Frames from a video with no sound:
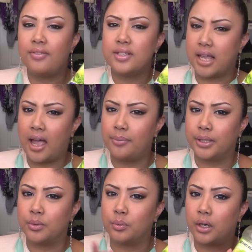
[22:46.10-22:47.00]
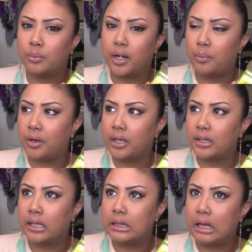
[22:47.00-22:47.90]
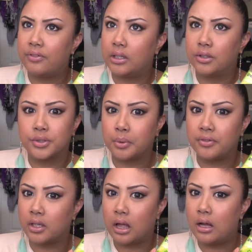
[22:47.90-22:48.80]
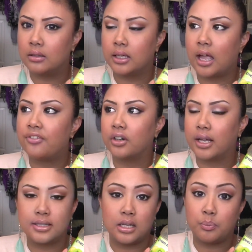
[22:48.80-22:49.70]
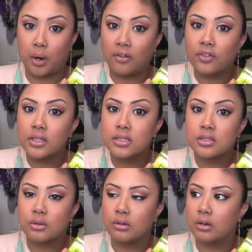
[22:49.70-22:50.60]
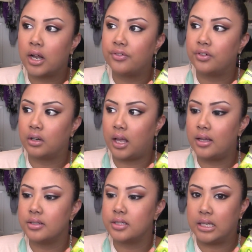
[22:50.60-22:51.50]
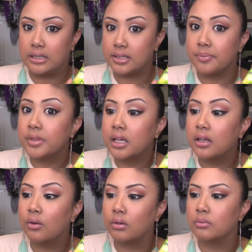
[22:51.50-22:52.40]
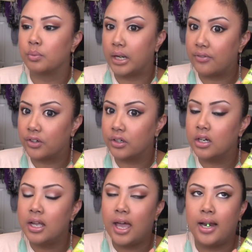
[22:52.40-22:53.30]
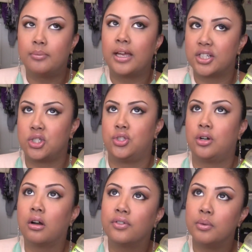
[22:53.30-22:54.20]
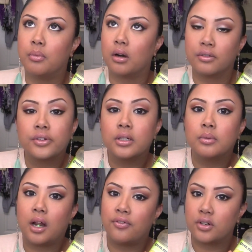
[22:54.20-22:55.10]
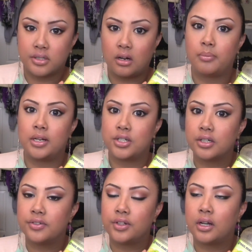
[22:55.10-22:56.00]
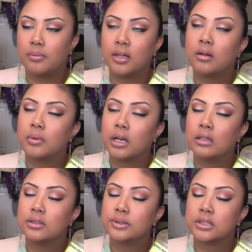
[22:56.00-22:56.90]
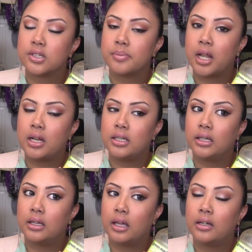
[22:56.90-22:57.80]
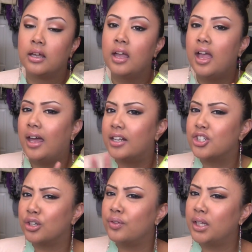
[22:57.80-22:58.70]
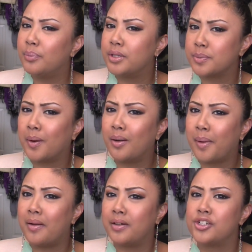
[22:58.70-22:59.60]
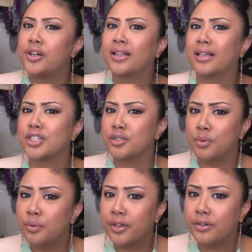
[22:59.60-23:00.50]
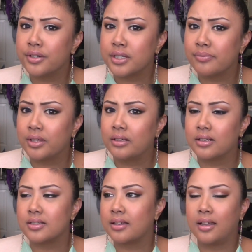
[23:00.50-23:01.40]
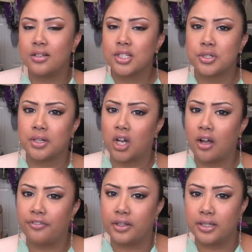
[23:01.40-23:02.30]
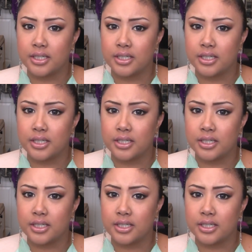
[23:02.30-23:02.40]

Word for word: I have this habit where when I work at like eleven or twelve o'clock, like I forget to eat breakfast, or I forget to eat something or whatever, and I'm like starving Marvin when I first start my shift, and I'm like, oh my god, this was such a bad idea again. And I should have really been smart about it and drink like a smoothie or something, because I can't just drink coffee and